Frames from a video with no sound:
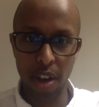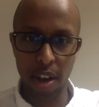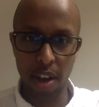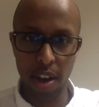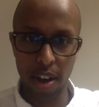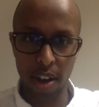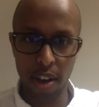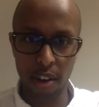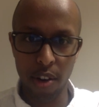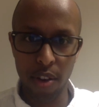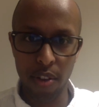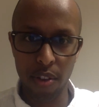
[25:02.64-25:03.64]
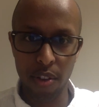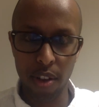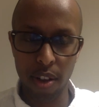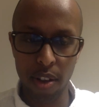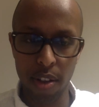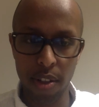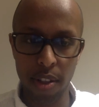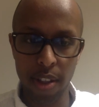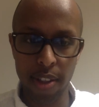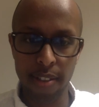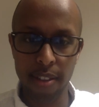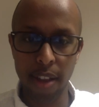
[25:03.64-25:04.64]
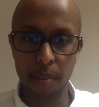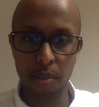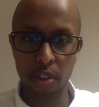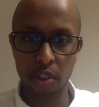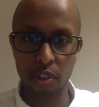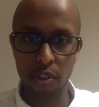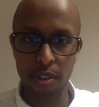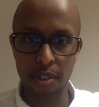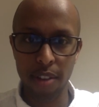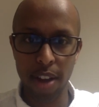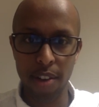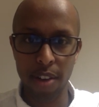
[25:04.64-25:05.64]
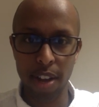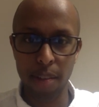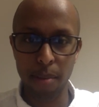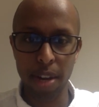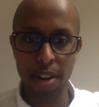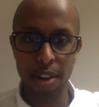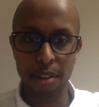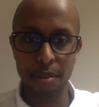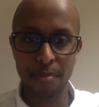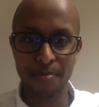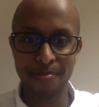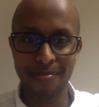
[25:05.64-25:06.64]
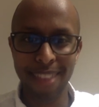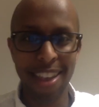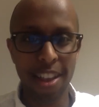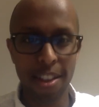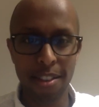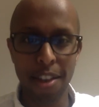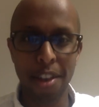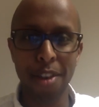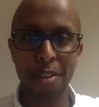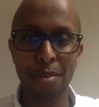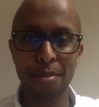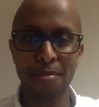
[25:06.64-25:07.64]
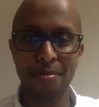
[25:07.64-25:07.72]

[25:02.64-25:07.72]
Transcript: at the Skype session on Saturday and Monday. Take care.